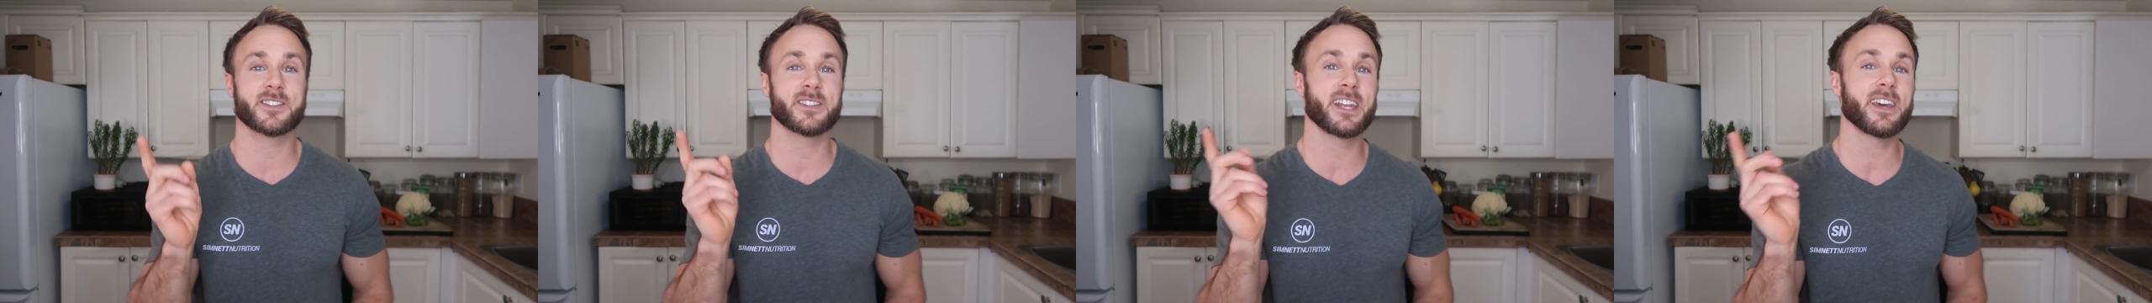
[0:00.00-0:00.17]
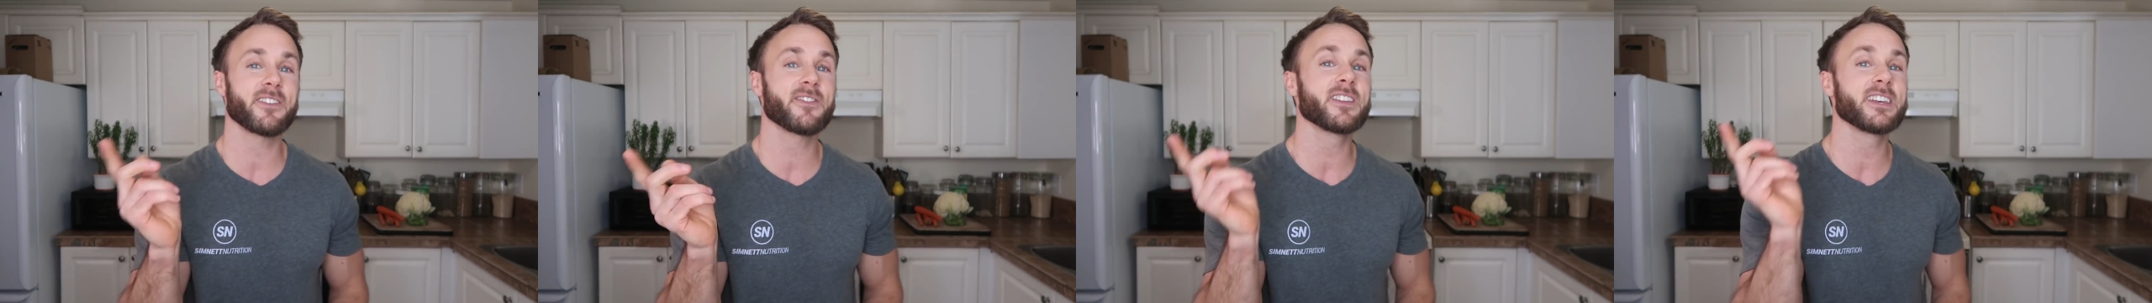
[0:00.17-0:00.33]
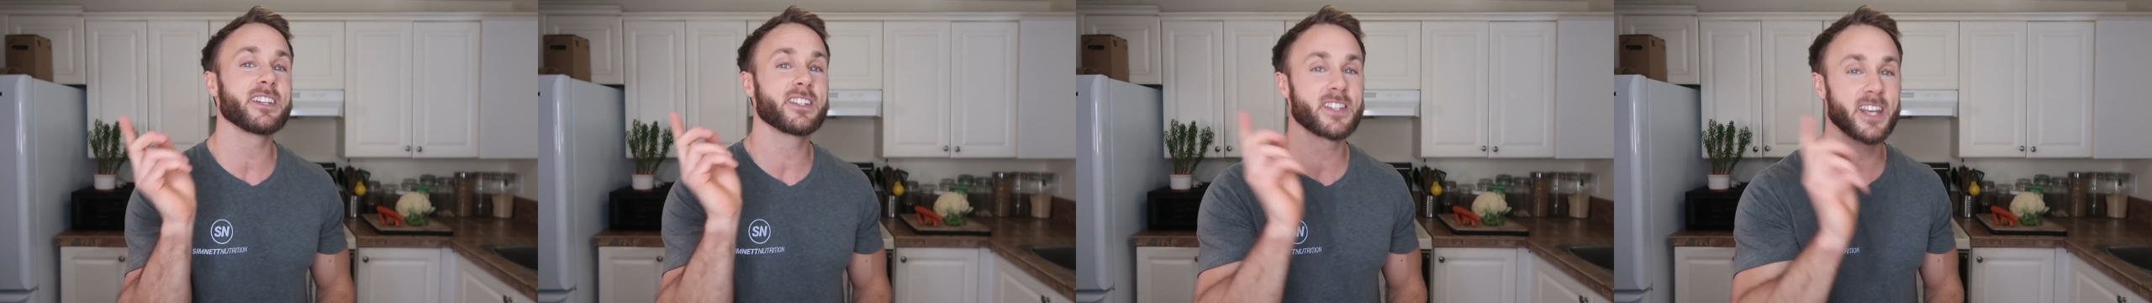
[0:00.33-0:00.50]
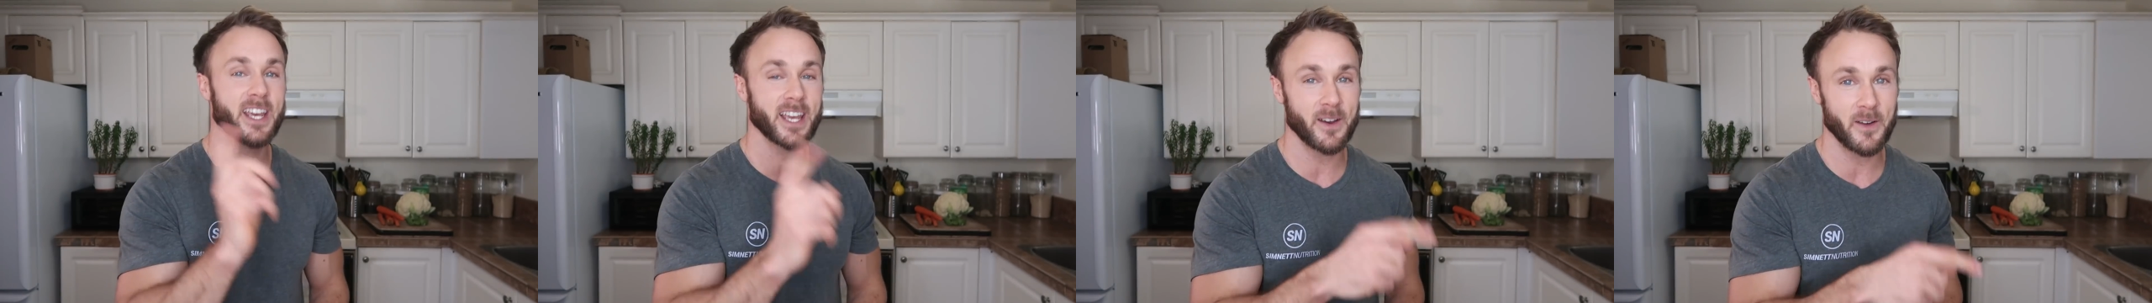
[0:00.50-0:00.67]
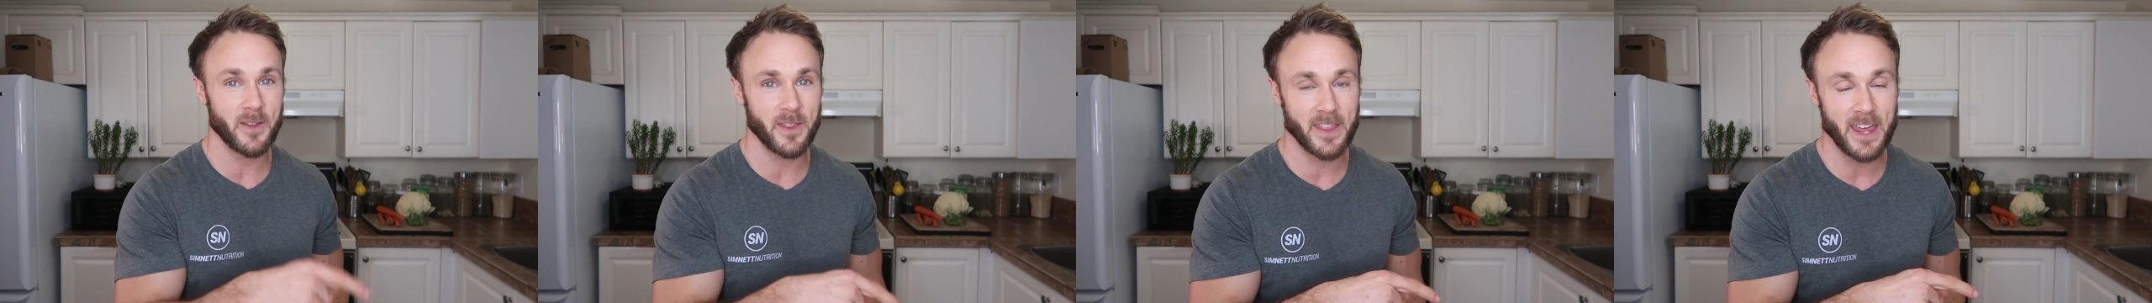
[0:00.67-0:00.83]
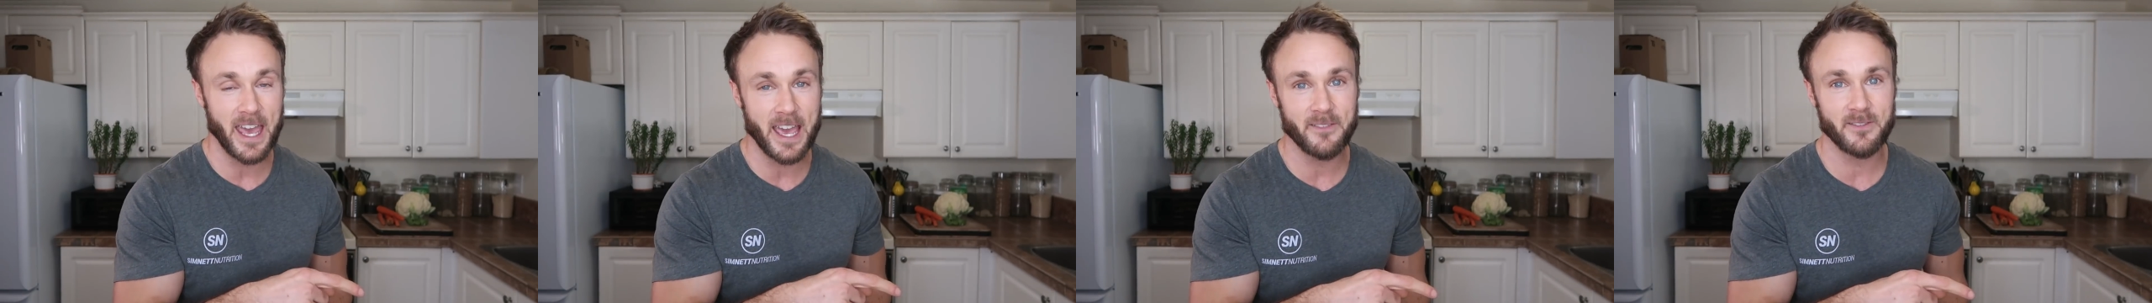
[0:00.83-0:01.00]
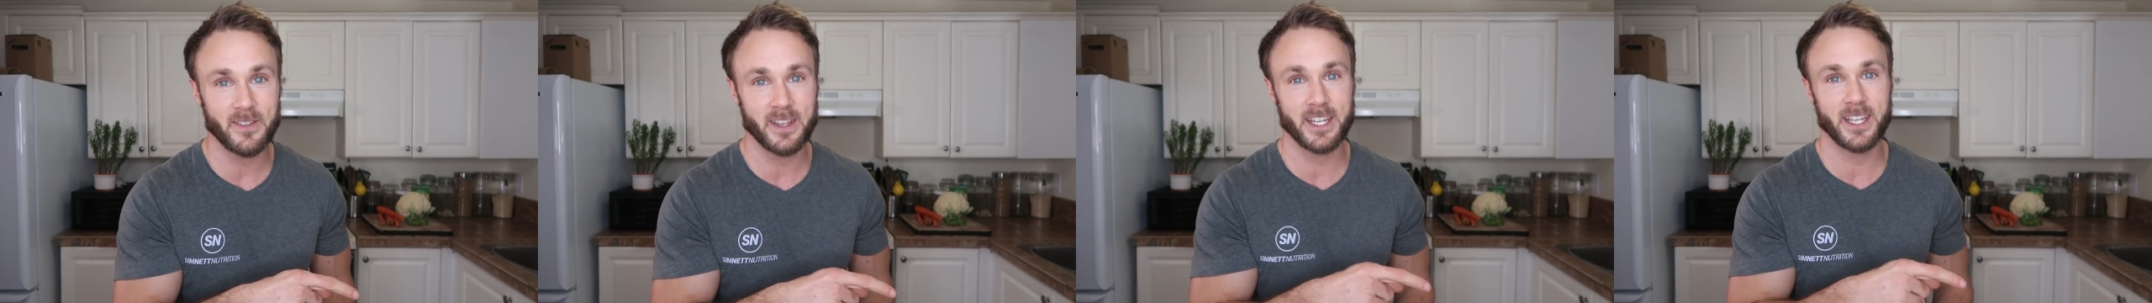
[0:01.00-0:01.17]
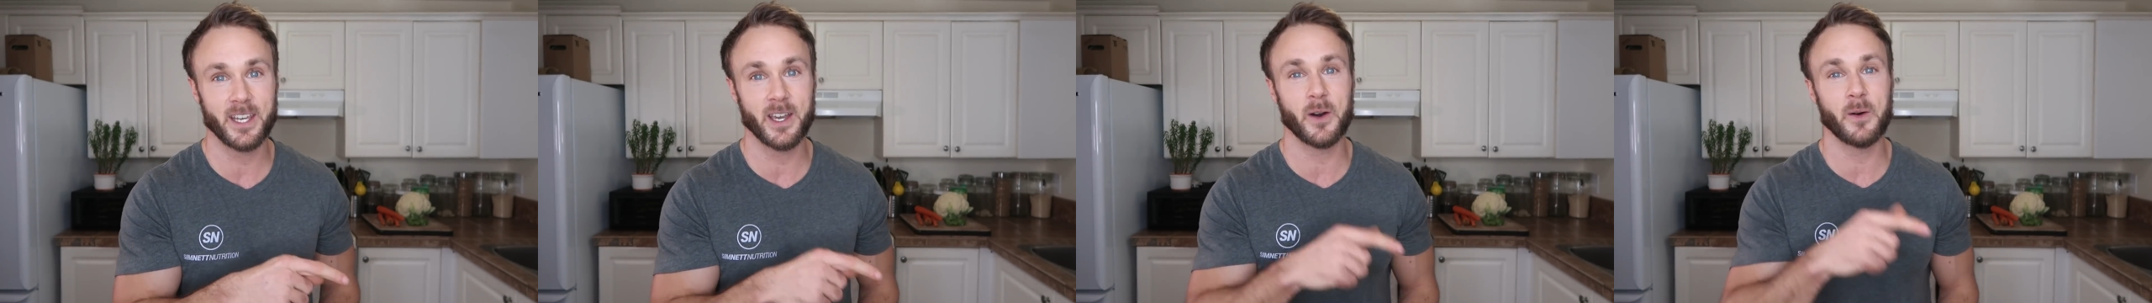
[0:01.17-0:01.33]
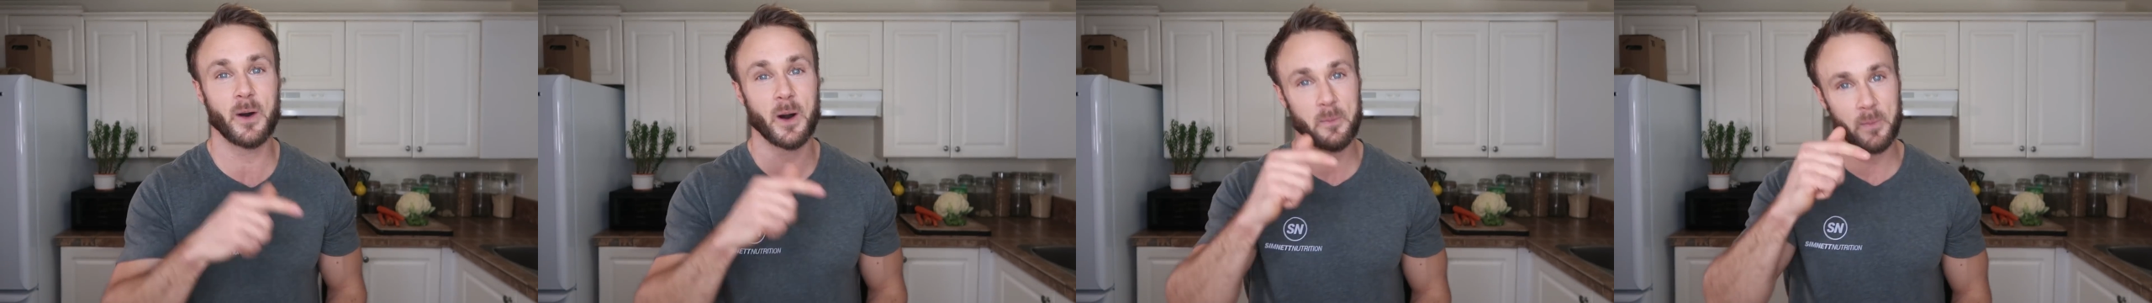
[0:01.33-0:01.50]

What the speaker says: so definitely check out that video.